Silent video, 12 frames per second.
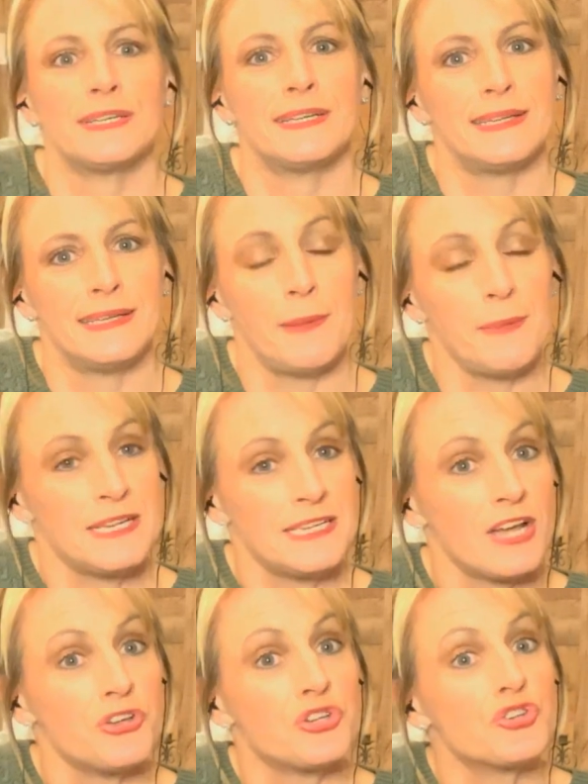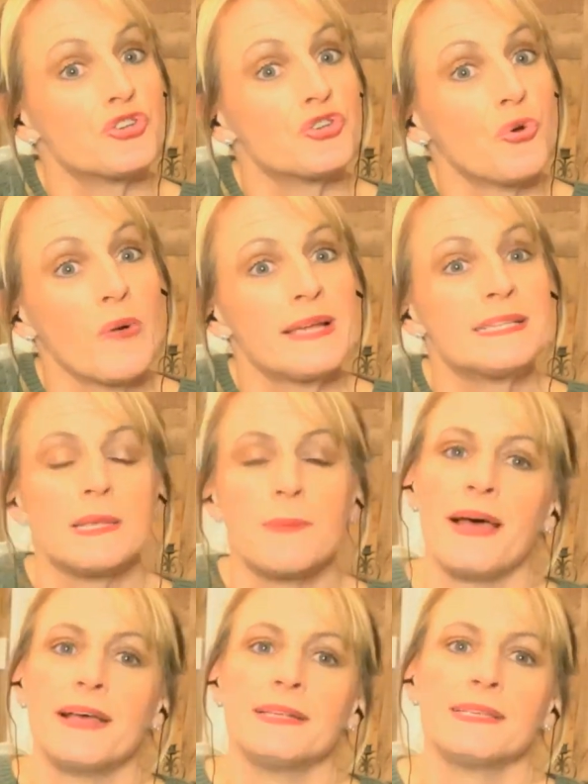let me tell you stories
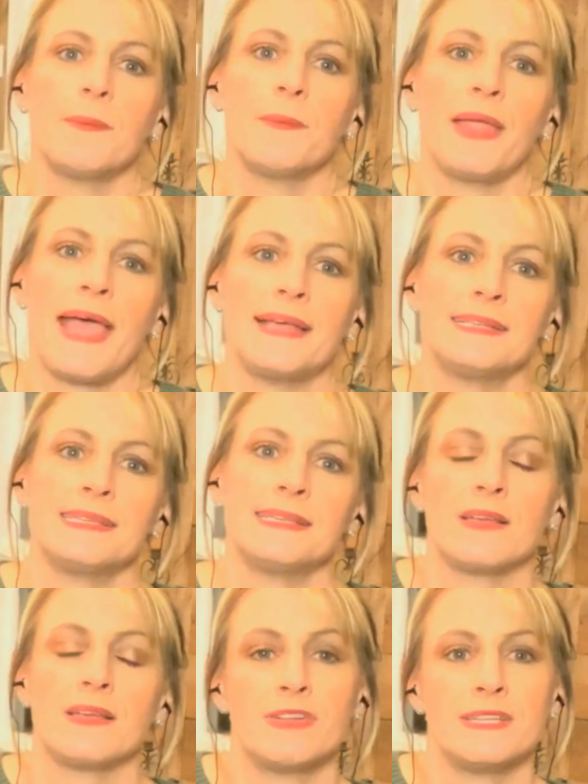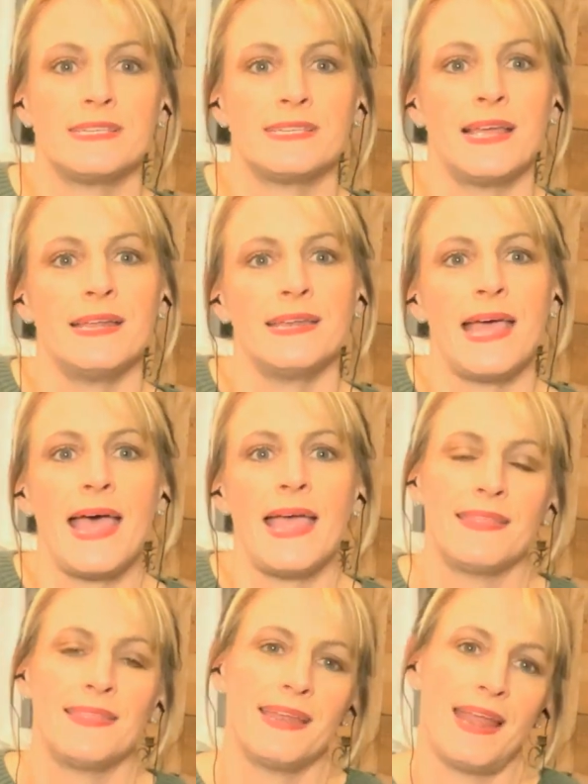about some cases on Sunday.
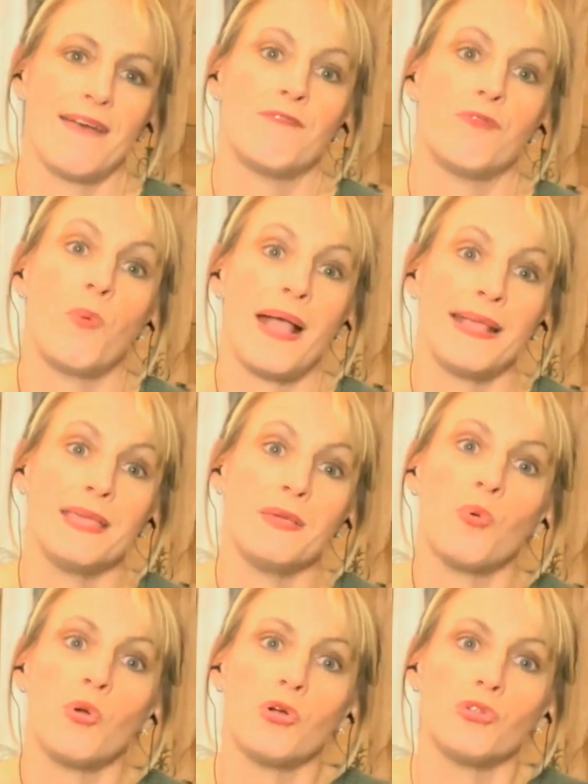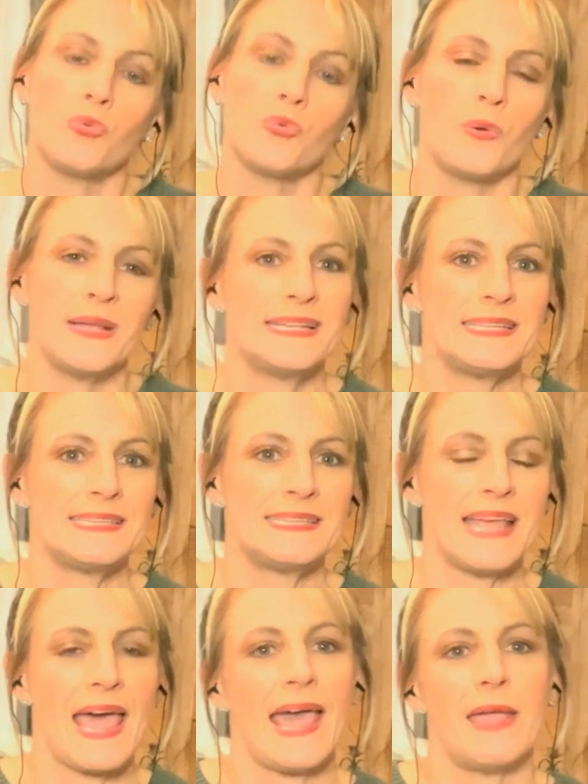And then I have Wacky World
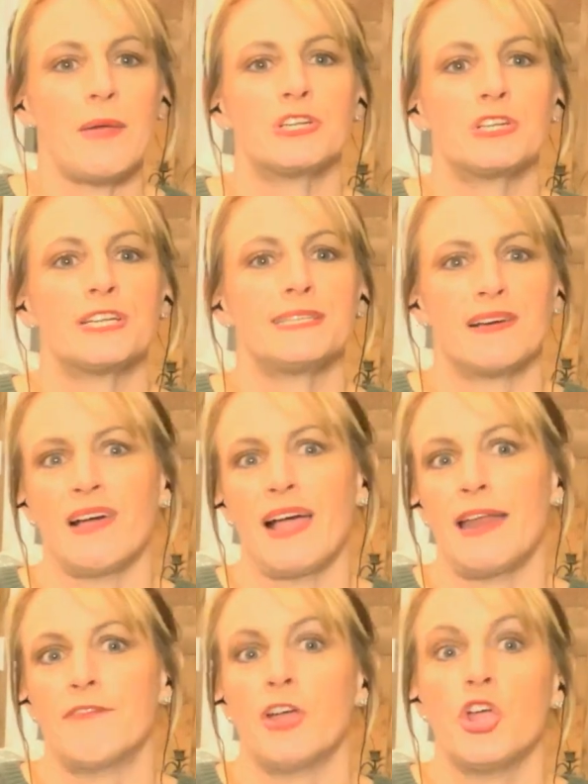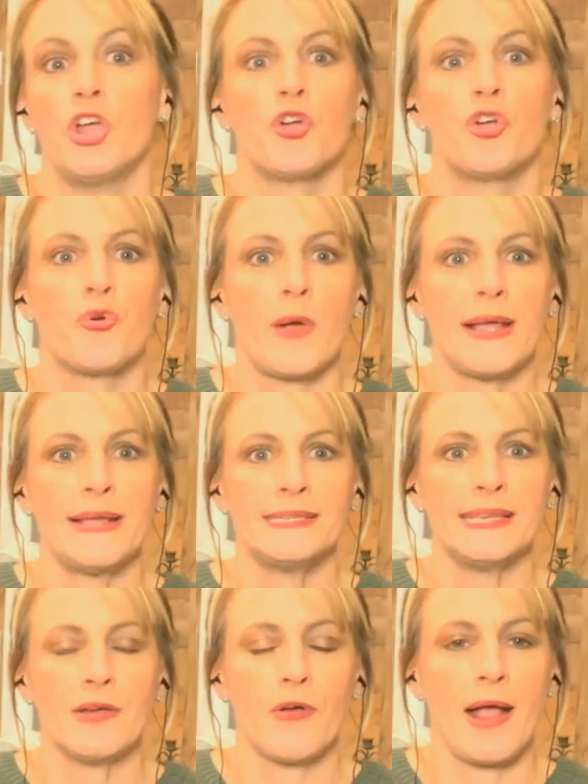Wednesday, which I tell kind of
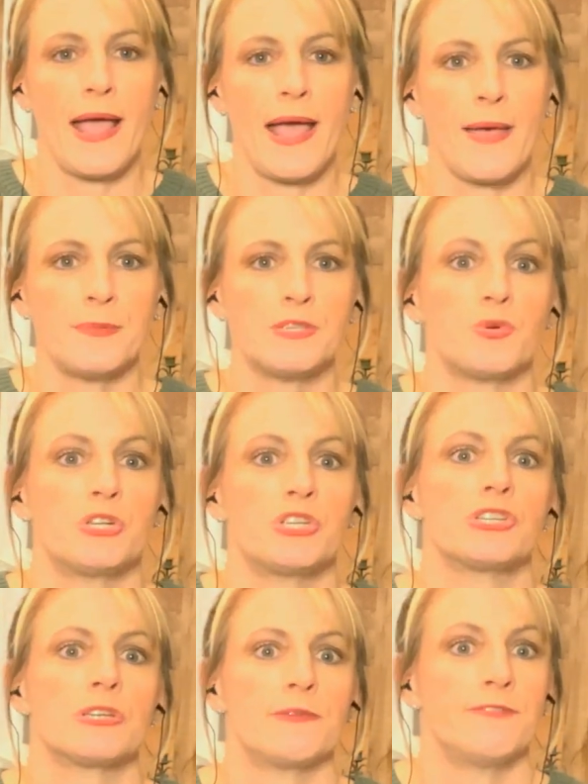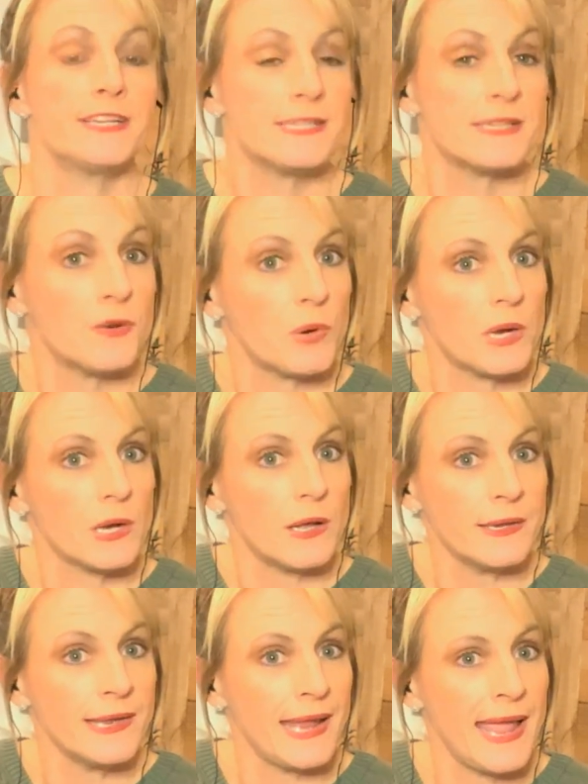crazy crimes, which I'm fixing to work
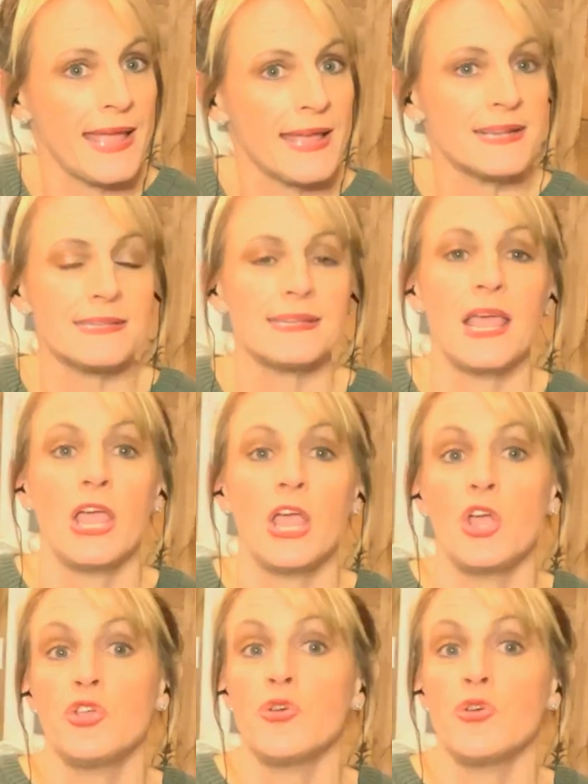on next. You